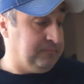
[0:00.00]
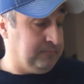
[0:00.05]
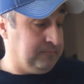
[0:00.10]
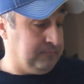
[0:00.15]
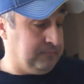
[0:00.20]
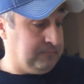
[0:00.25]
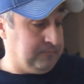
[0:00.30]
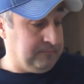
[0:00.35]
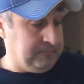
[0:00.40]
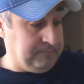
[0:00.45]

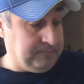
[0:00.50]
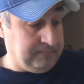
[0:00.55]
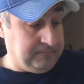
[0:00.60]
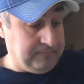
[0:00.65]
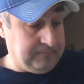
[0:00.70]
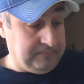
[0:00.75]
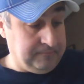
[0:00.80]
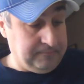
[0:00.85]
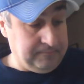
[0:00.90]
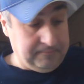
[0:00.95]

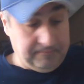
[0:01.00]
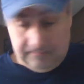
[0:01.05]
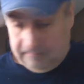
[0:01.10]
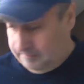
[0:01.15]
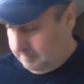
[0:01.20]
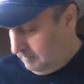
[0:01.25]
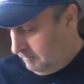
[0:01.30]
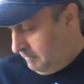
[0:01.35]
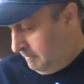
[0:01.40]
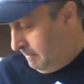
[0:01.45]

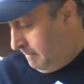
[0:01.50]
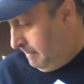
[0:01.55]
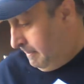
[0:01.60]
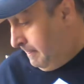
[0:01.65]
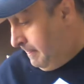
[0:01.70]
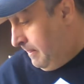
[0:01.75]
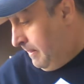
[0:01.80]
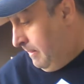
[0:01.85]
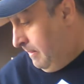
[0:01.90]
[no speech]